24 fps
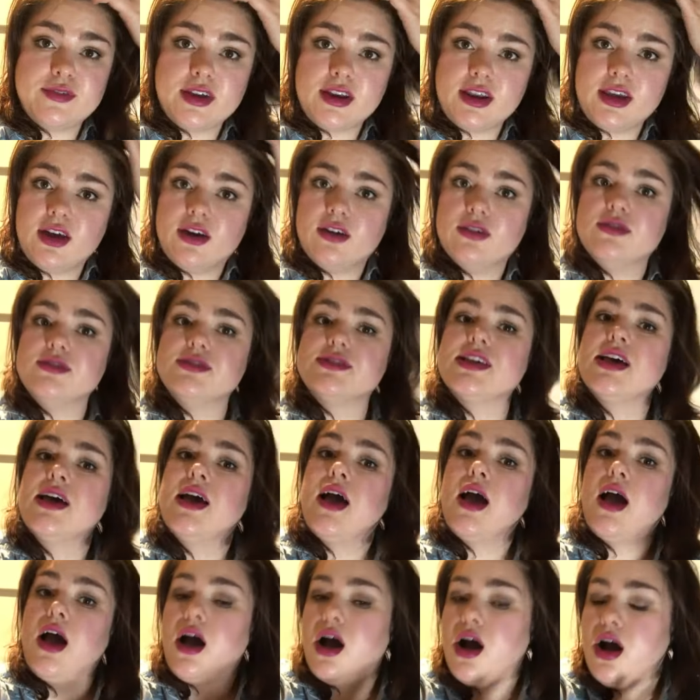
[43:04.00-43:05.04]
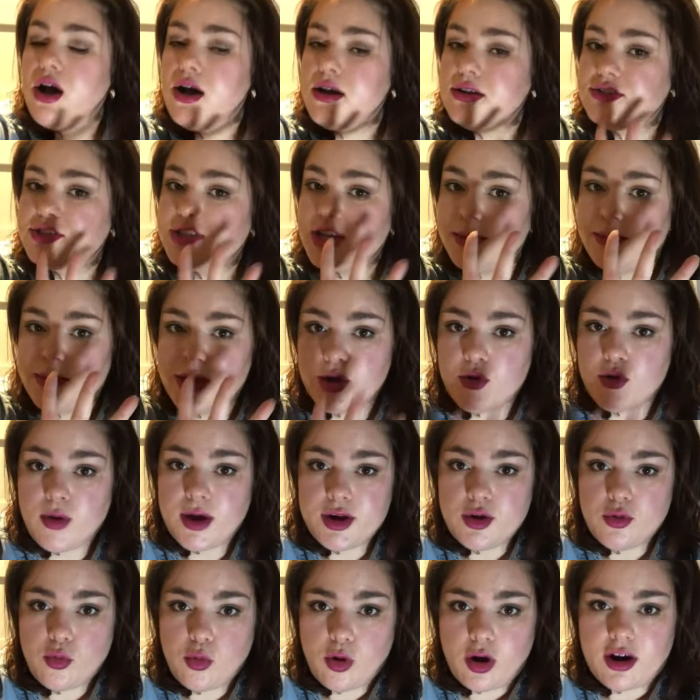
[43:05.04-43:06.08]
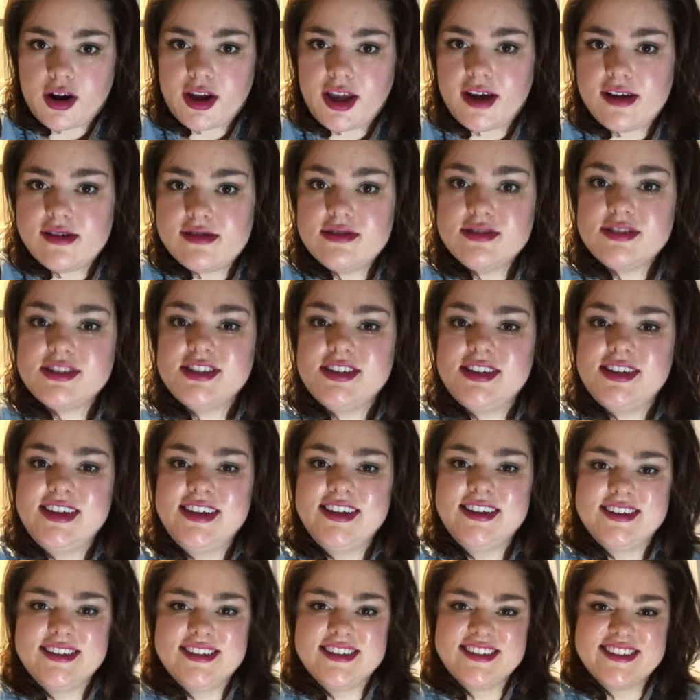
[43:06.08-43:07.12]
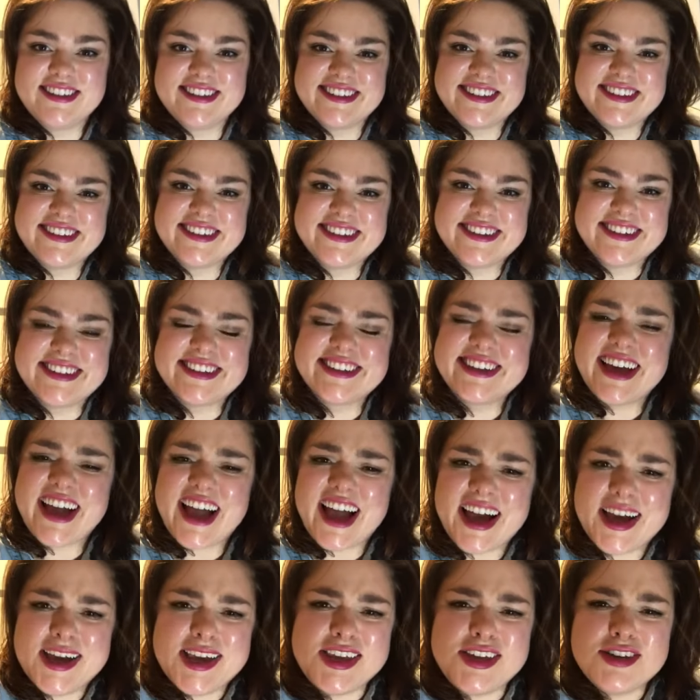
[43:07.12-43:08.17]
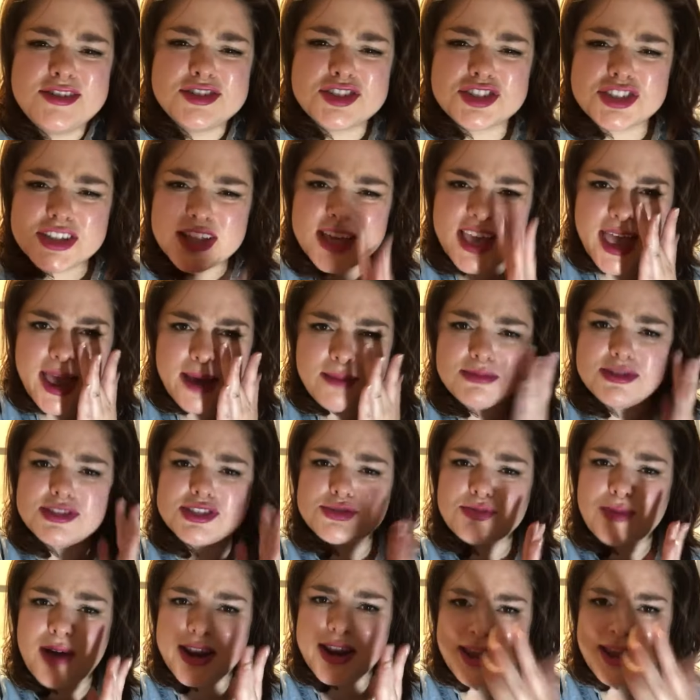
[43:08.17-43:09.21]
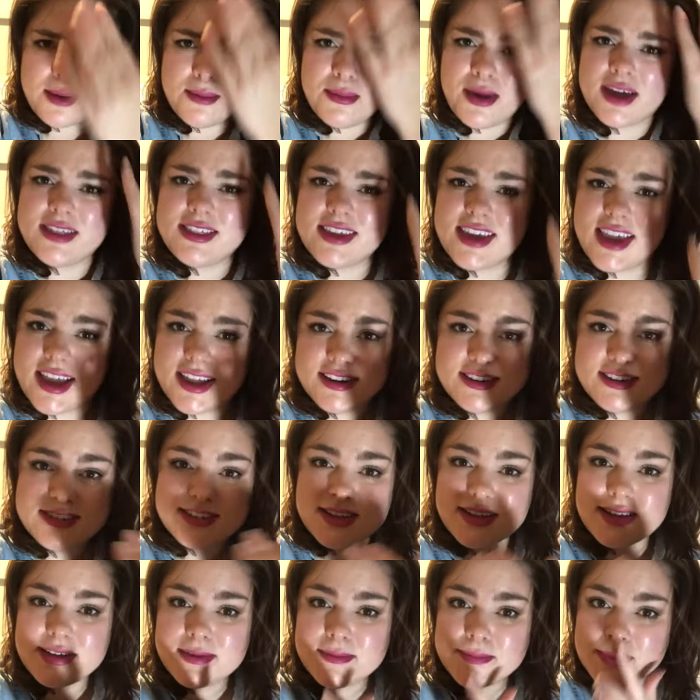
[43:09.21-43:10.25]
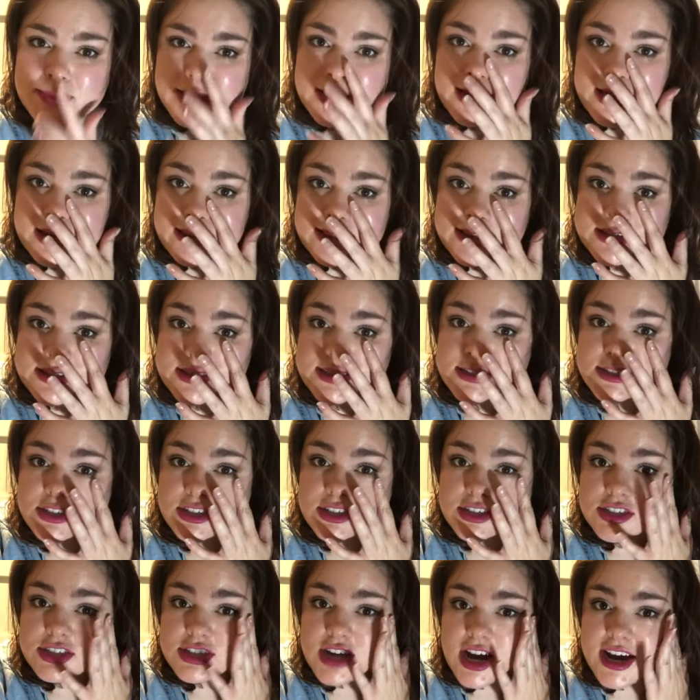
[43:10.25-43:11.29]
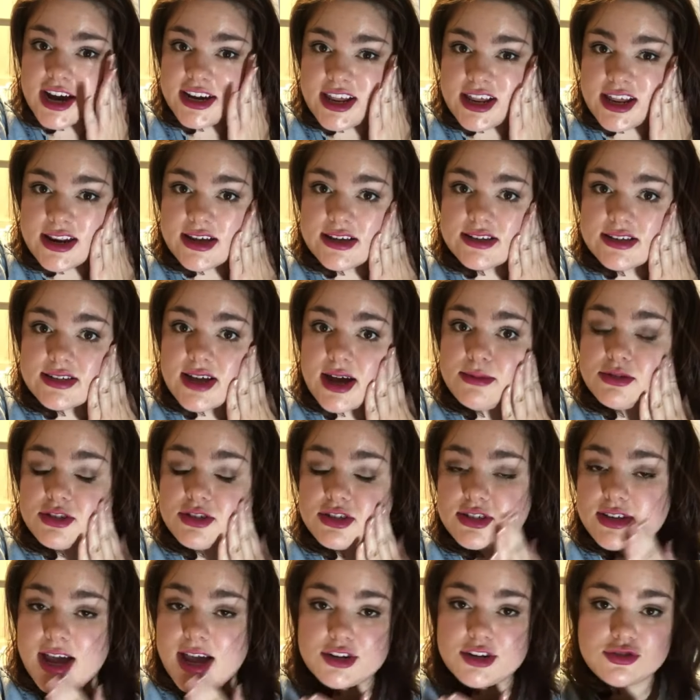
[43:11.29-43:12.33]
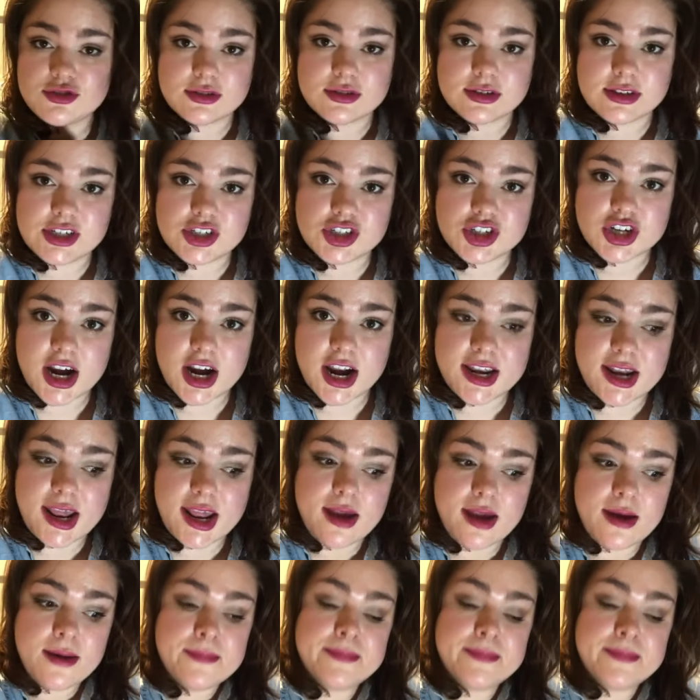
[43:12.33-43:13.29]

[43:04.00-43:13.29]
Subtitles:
videos to be quite a workout. I usually am sweating by the end. Like this is just shininess. I'm just naturally shiny.